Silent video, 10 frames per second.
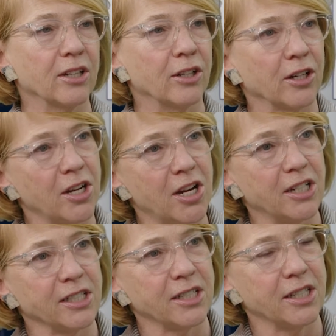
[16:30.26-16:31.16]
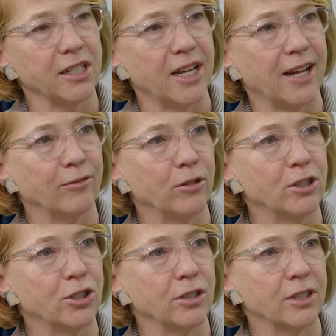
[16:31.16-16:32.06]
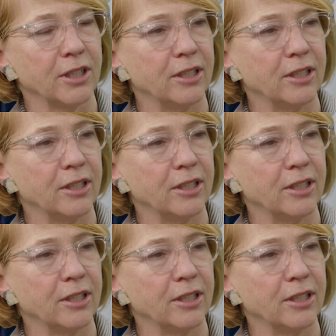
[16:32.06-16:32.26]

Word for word: is it going to cost the average